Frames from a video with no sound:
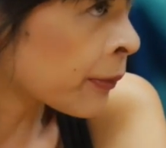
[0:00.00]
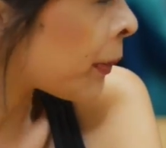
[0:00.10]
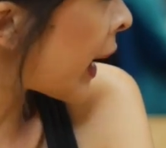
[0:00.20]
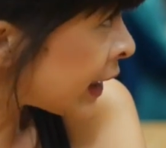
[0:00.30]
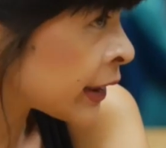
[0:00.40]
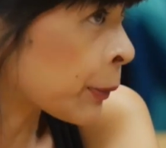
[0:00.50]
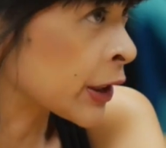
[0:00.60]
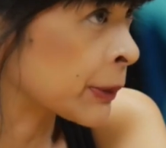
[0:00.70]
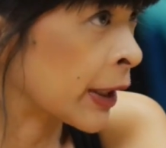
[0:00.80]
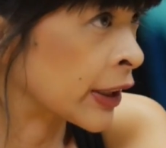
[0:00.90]
EDSA
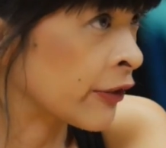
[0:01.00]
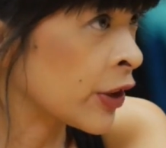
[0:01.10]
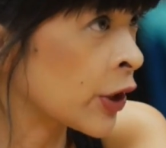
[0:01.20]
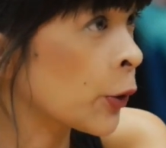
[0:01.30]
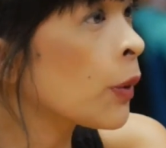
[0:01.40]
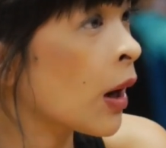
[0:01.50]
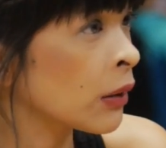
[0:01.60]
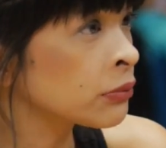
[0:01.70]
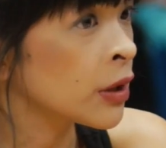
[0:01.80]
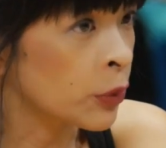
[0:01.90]
perspective. You know,
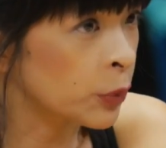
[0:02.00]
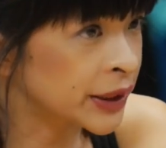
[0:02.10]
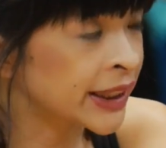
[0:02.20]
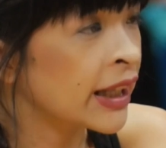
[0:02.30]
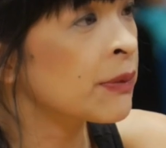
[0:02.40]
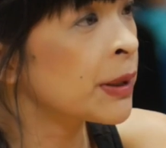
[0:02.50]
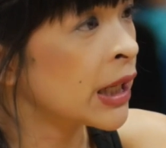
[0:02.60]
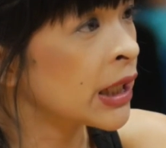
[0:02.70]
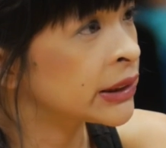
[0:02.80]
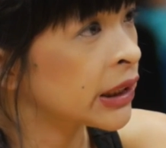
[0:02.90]
we stand up in
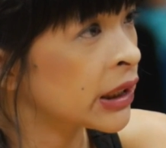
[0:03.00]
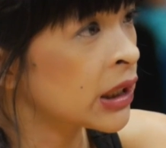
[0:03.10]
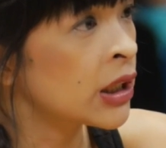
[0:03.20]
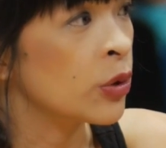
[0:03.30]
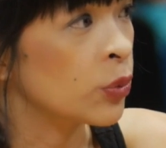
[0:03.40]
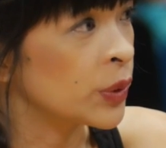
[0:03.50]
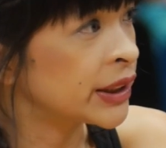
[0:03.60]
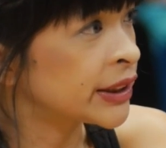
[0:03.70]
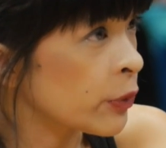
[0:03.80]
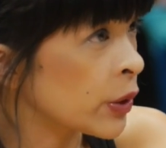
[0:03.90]
EDSA, we
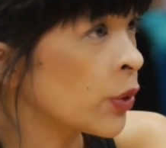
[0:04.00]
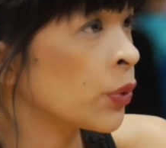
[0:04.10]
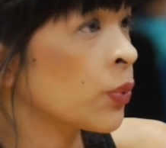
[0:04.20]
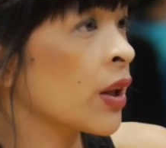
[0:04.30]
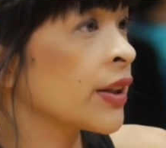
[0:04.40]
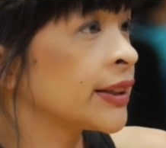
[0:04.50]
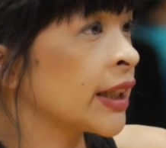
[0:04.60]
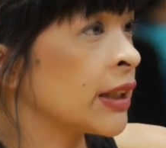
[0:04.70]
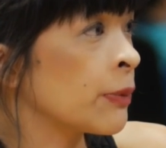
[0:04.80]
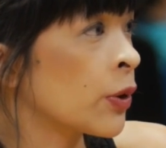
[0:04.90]
say we don't want this
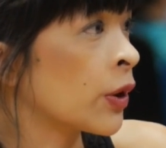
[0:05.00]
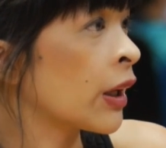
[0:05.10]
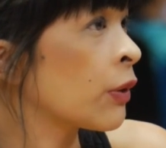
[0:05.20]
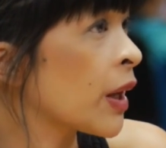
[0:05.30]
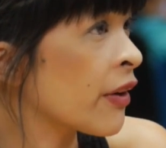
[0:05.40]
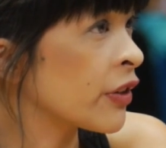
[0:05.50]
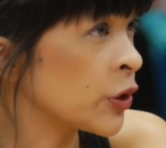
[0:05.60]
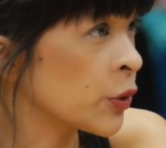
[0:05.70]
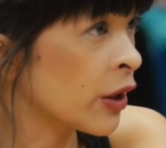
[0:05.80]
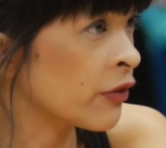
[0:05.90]
anymore, and we have a new
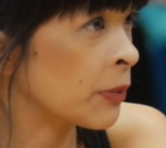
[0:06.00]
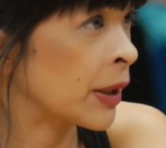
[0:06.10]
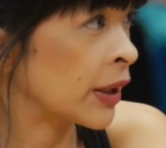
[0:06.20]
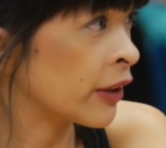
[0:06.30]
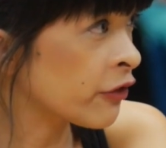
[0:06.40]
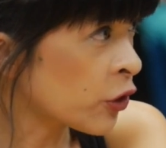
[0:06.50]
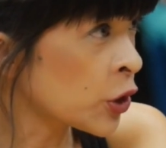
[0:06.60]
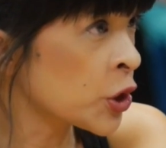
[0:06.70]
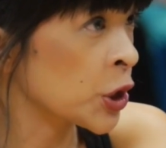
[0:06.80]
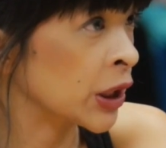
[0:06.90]
government.
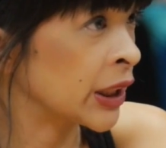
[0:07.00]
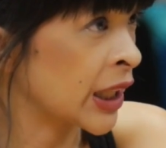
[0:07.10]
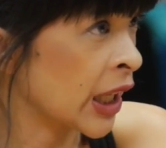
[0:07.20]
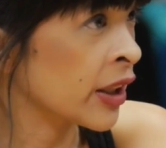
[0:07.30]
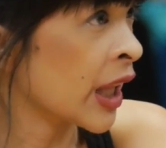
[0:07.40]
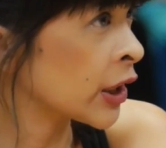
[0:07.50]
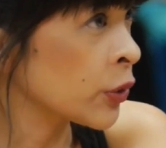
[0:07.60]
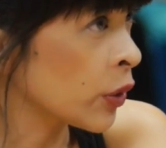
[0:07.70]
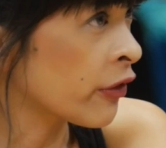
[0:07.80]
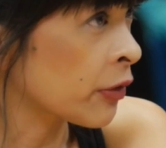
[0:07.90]
Unfortunately, mm-hmm. not, that new
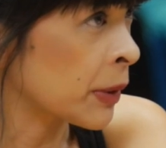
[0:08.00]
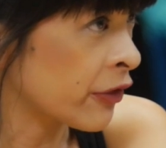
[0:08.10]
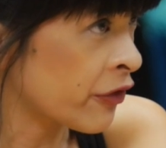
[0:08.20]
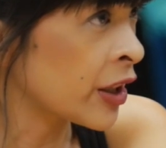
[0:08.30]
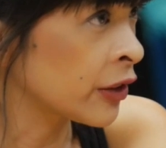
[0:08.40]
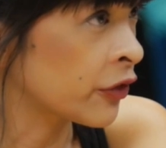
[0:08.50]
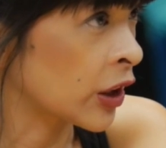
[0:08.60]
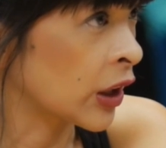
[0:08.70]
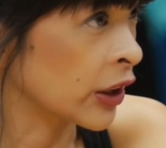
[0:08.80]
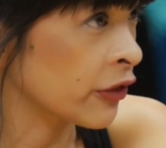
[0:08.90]
government failed for a
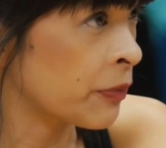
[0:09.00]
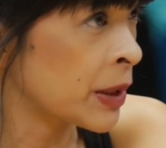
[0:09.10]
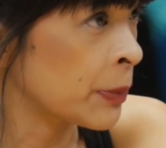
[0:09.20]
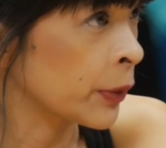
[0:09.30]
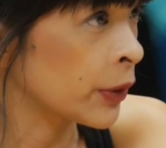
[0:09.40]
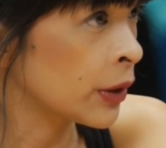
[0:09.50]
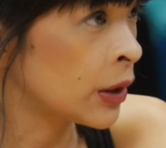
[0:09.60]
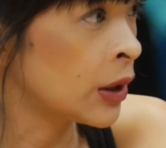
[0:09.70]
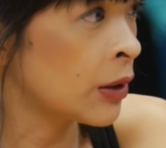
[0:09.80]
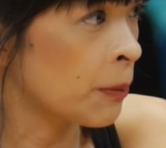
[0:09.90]
lot of people.
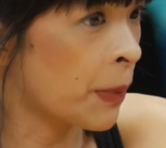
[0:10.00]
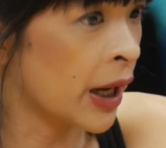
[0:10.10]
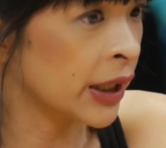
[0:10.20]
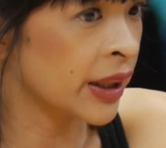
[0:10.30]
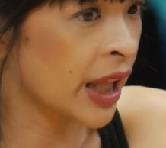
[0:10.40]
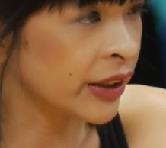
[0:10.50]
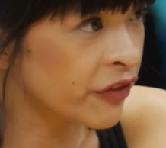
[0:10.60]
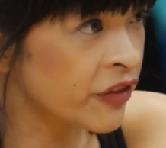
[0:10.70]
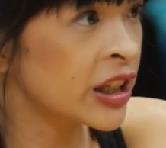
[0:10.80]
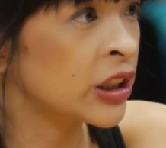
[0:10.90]
Mm-hmm. But that
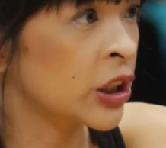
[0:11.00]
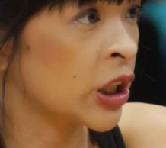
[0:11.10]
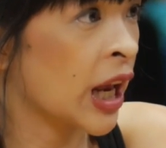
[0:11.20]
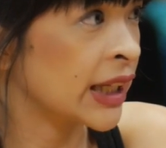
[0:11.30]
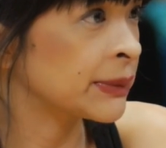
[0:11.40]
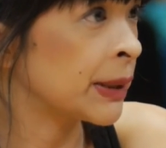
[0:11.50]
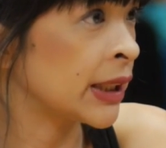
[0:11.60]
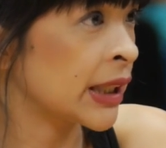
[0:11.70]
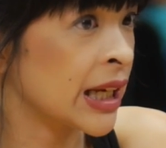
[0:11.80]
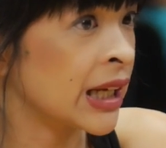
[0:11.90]
failure has been
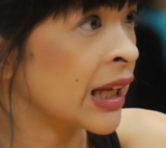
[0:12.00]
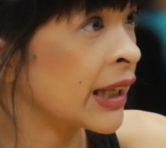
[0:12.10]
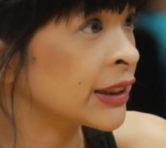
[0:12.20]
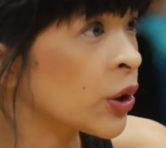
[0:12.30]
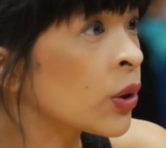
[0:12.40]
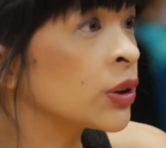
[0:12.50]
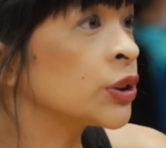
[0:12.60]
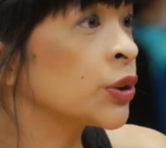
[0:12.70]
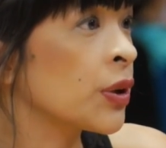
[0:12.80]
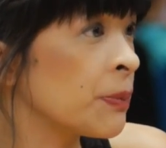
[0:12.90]
taken against
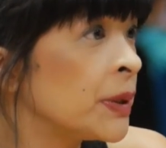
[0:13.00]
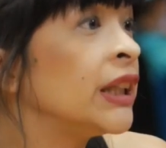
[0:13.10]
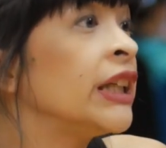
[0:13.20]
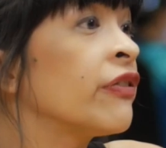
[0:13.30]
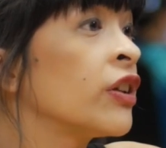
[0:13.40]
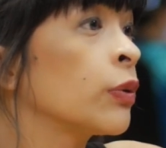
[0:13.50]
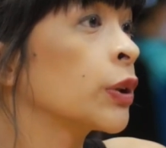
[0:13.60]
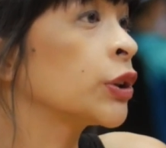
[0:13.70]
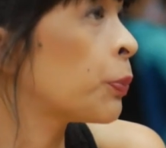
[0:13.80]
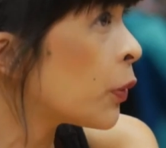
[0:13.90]
also the belief that we're
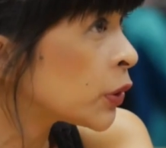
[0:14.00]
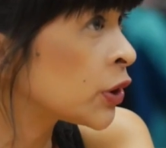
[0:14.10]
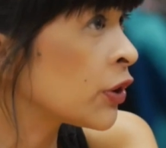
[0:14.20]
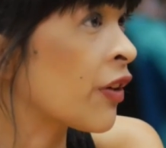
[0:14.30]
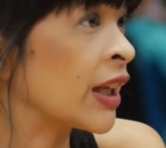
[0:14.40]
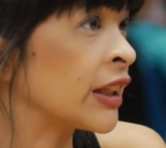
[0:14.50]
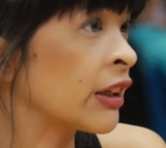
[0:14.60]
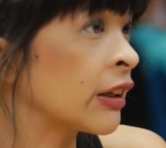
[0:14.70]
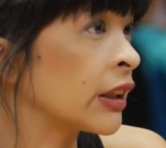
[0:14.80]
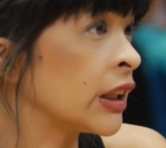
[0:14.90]
supposed to fight
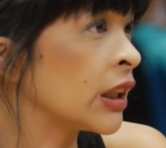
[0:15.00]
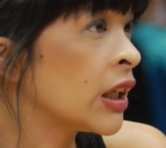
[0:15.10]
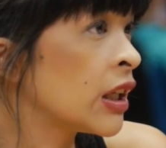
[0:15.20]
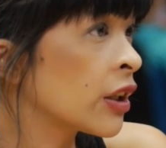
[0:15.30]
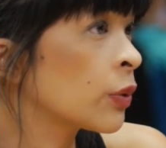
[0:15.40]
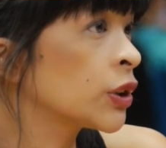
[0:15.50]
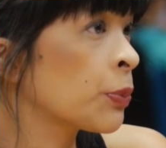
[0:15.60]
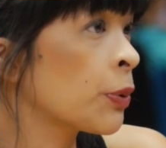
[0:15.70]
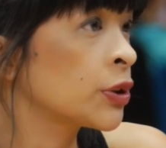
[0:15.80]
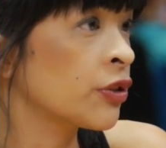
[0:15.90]
tyranny, that we're
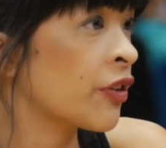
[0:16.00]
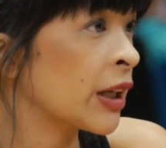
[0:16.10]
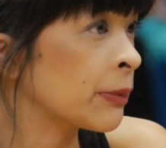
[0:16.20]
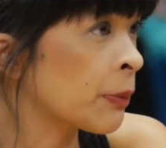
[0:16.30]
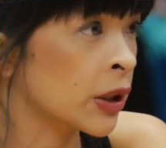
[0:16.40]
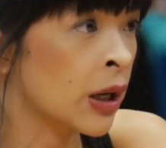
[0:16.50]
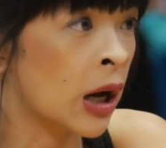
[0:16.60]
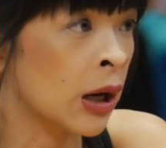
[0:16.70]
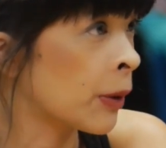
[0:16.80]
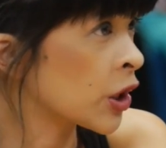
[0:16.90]
supposed to fight mar-
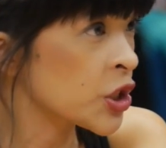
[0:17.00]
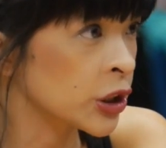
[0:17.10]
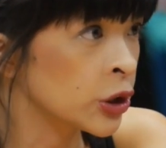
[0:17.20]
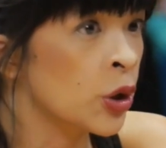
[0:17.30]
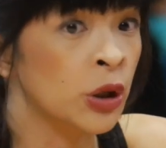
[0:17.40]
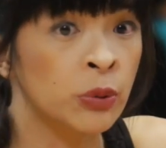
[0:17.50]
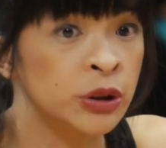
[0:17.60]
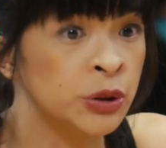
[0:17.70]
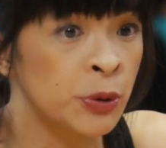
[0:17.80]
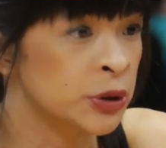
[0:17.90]
uh, martial law, or we're
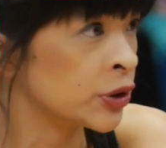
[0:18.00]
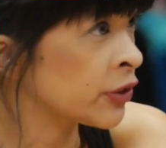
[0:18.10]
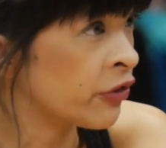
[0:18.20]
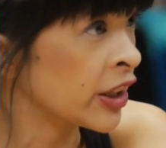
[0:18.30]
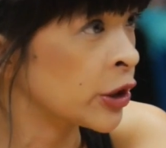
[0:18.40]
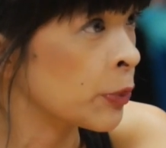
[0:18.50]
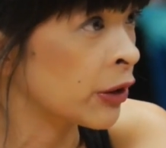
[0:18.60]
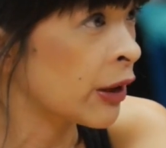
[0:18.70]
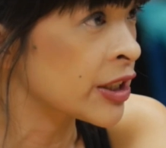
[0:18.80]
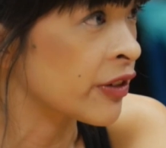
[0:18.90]
supposed to fight human
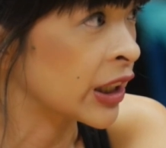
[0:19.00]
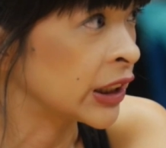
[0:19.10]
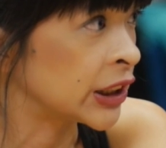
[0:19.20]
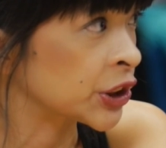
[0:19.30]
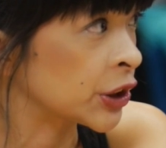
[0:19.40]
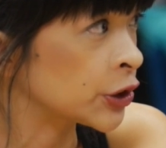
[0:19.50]
rights violations.